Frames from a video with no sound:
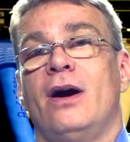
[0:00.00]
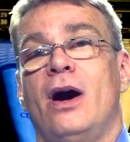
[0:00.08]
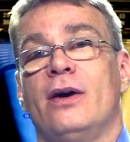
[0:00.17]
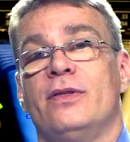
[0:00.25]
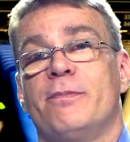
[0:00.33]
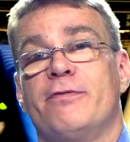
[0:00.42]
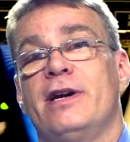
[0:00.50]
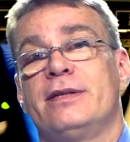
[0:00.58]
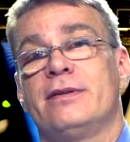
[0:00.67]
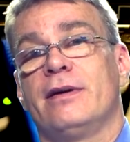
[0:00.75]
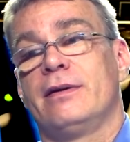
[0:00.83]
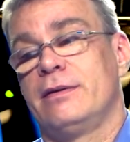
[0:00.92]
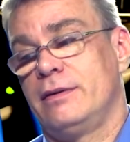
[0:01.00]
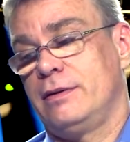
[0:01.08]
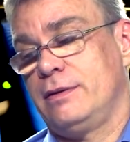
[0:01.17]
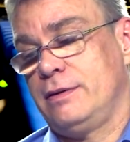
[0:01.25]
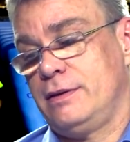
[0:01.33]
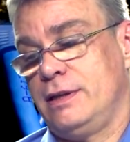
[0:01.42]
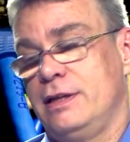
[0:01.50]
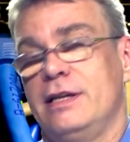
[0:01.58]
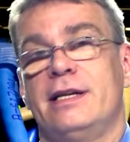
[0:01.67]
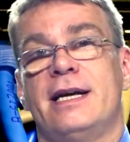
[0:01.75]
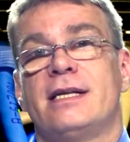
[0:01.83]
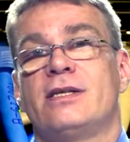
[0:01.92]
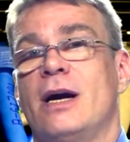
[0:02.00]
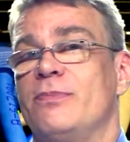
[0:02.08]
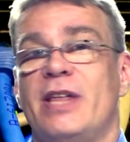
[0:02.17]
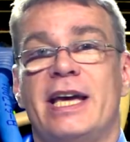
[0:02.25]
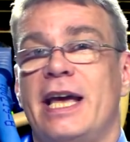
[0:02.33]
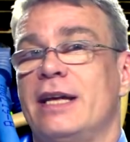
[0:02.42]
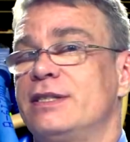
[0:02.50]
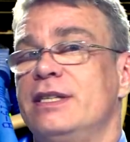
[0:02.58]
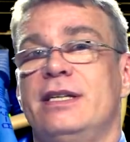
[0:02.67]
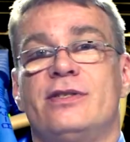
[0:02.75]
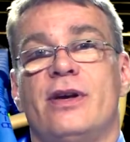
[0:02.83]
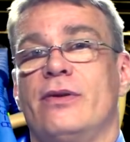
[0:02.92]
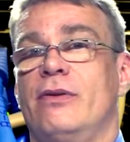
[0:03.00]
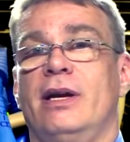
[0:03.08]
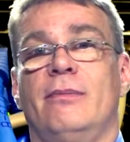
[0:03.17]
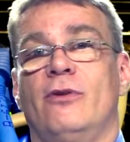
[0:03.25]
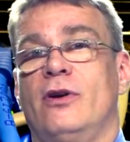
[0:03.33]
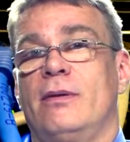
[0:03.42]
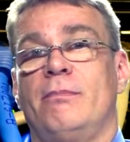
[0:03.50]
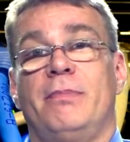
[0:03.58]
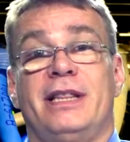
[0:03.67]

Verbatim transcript: on the printer than the desktop, they can't see each other anymore.